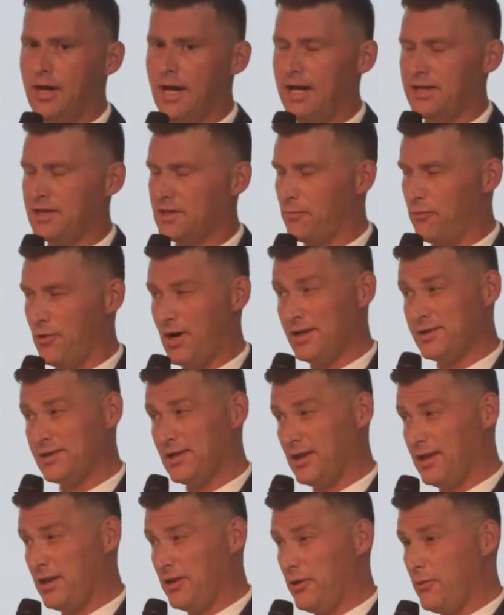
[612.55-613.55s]
And
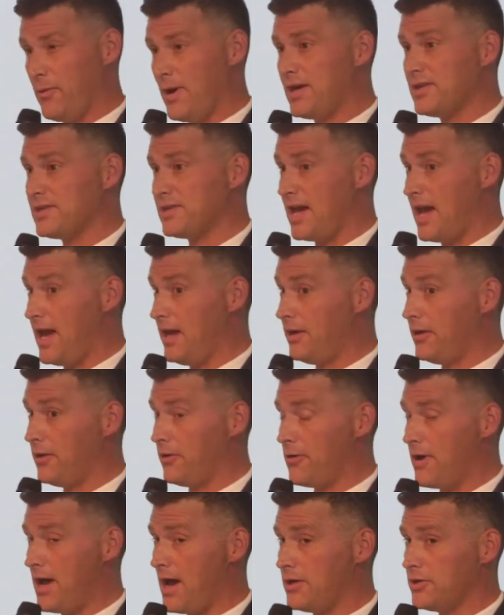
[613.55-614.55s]
surprisingly, in the US and
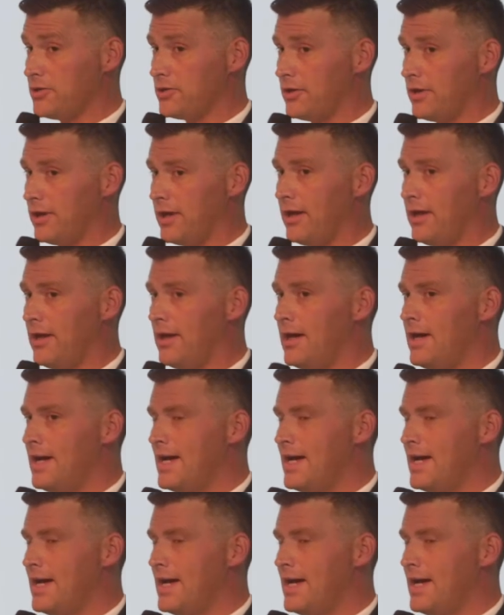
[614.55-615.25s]
internationally,